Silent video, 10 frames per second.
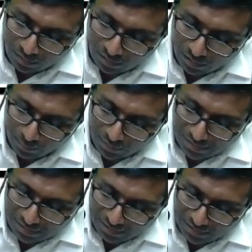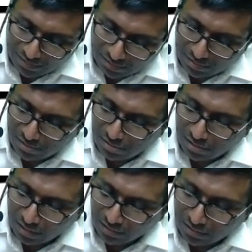36.
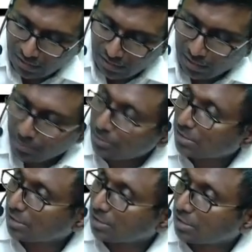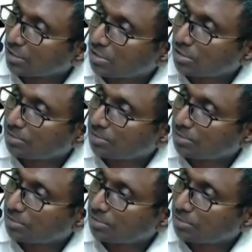On that 8%.